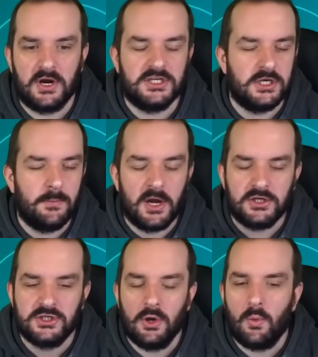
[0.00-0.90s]
So you might
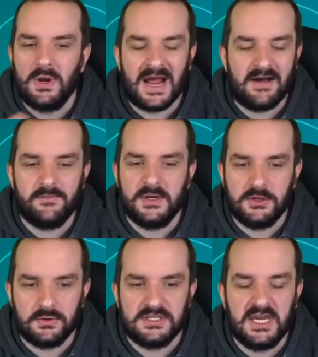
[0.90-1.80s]
just not want to have them in
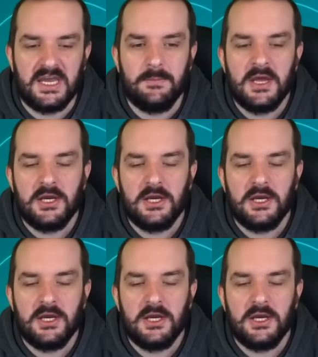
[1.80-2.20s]
your team.